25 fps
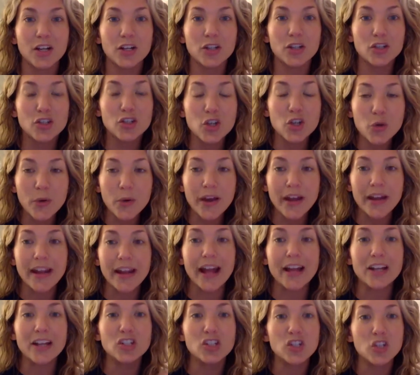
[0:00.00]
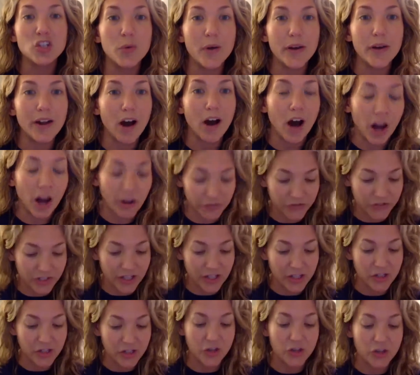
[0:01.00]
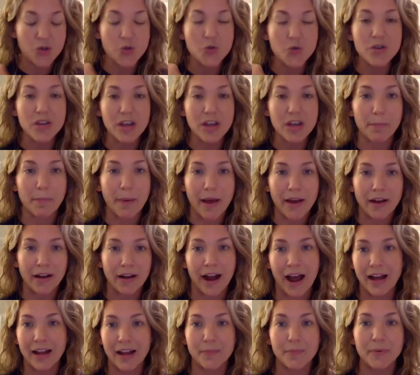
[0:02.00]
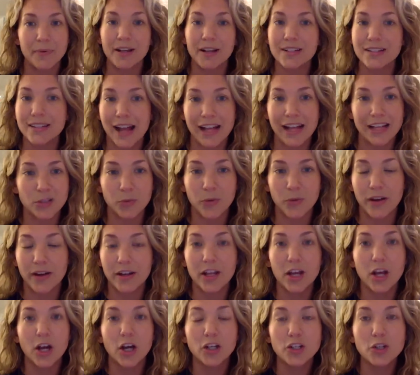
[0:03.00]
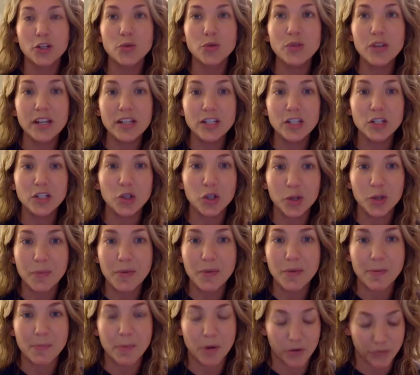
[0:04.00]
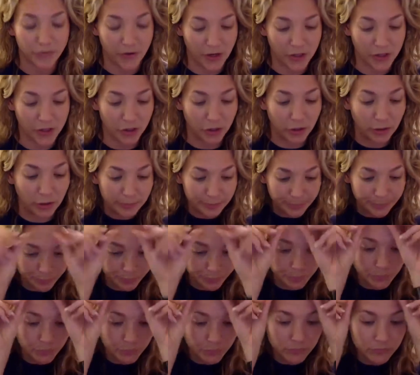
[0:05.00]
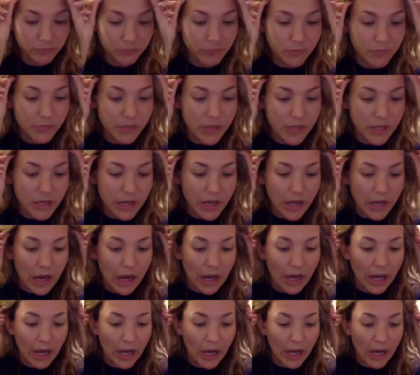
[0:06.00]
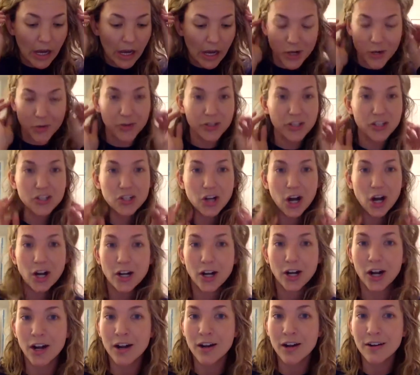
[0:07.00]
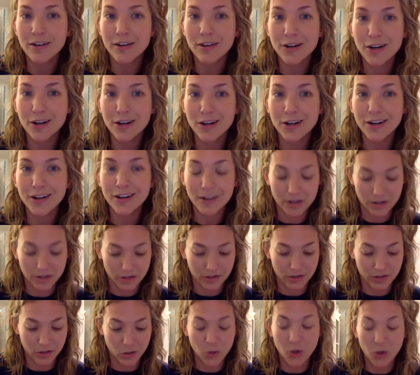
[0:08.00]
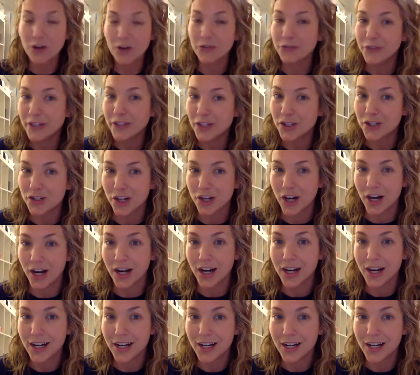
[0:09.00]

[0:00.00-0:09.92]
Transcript: do it and do it often so that you can get better at it, because that's what you need to do to be a professional. Are you a starter or a finisher?